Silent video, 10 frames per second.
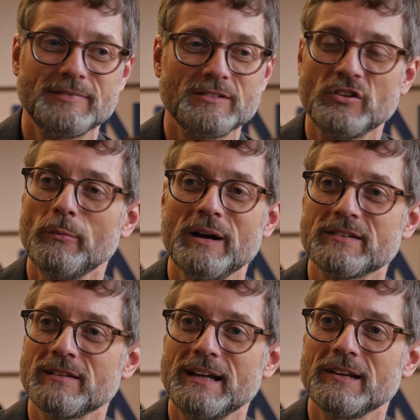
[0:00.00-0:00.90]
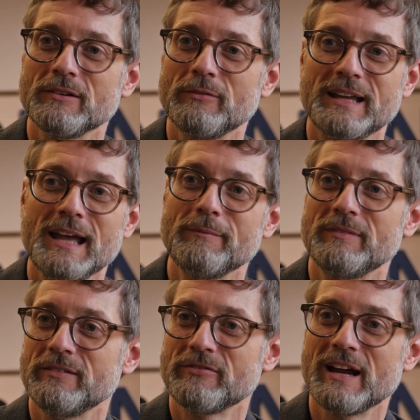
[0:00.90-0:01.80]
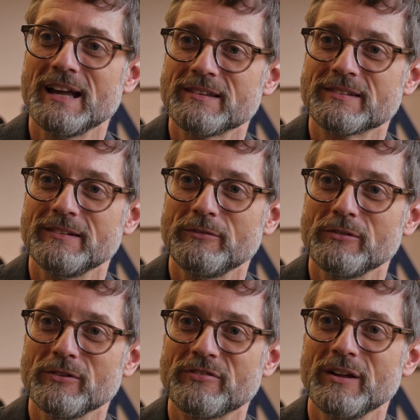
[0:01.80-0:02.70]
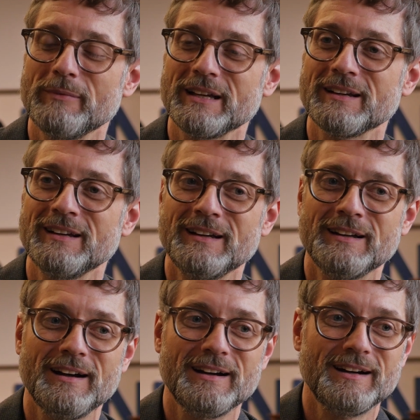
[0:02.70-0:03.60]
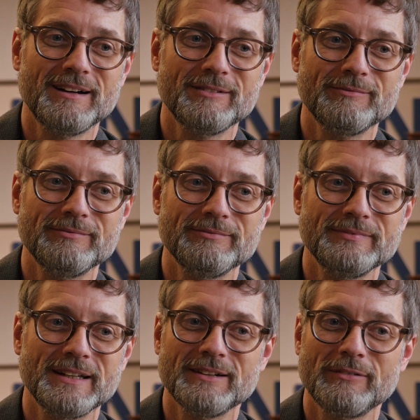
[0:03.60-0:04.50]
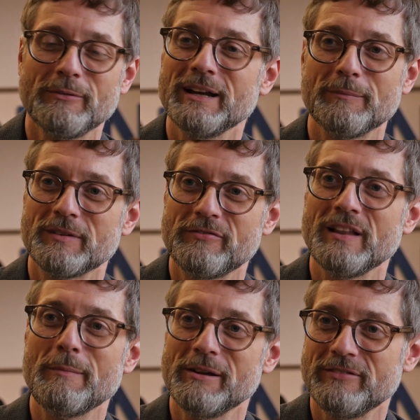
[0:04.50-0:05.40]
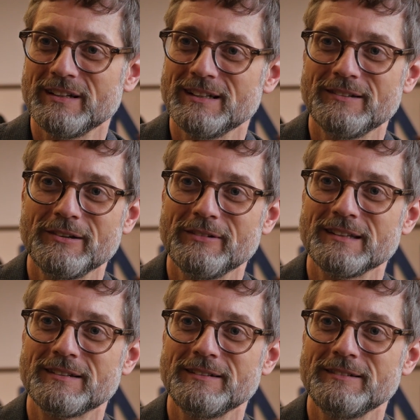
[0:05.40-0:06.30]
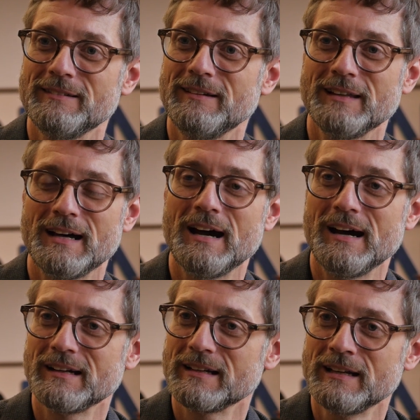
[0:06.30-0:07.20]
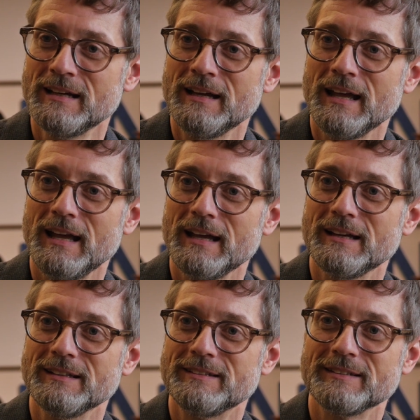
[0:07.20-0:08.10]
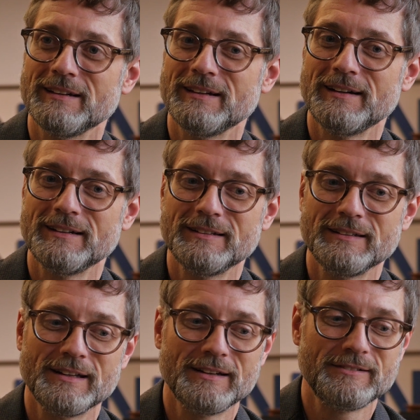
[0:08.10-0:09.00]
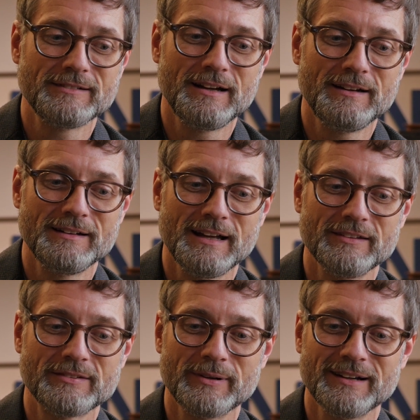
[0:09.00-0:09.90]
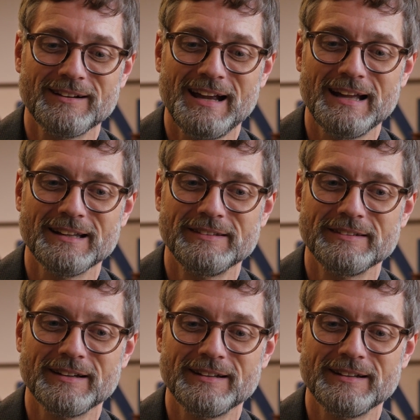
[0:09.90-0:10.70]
2 months later, we came to France, and we were filming. We went up to Flamanville, we went to Le Hague, and, elsewhere. And,